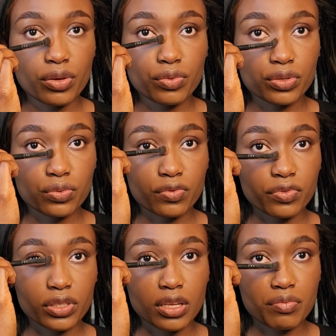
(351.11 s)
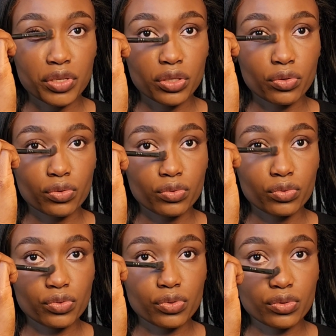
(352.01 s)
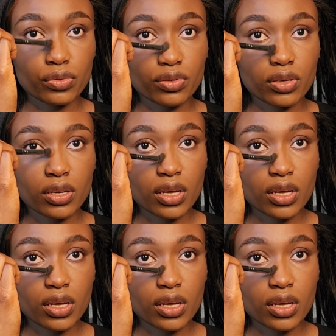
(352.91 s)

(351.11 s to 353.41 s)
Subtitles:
which will further make your nose look